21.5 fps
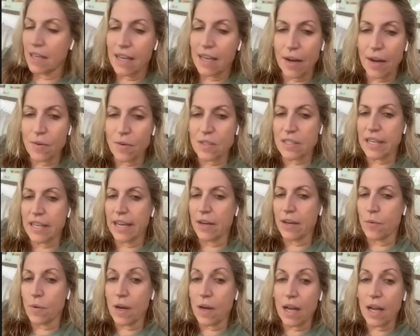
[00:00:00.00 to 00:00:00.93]
I was like,
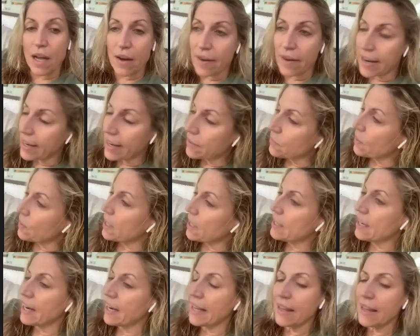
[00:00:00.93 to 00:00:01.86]
all right, when
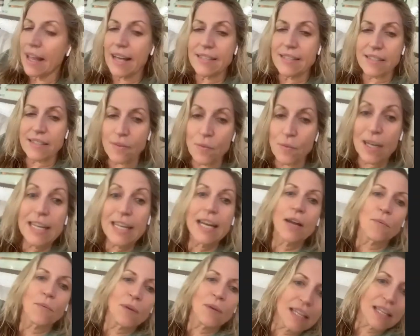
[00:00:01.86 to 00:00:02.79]
did I
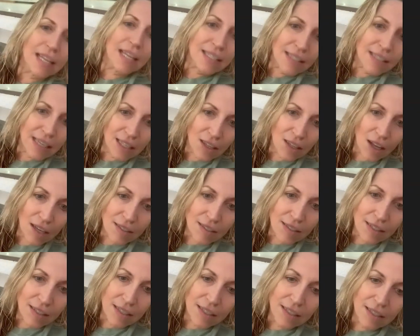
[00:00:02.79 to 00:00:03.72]
realize I lost
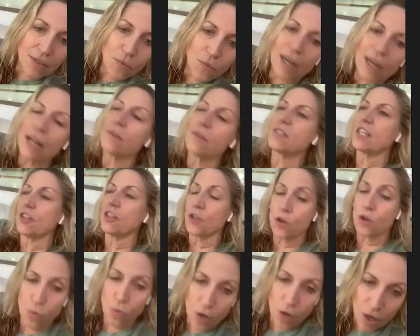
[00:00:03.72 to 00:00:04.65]
it? When I was at the
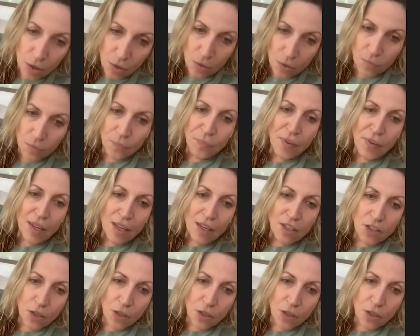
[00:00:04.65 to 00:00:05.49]
Crow doing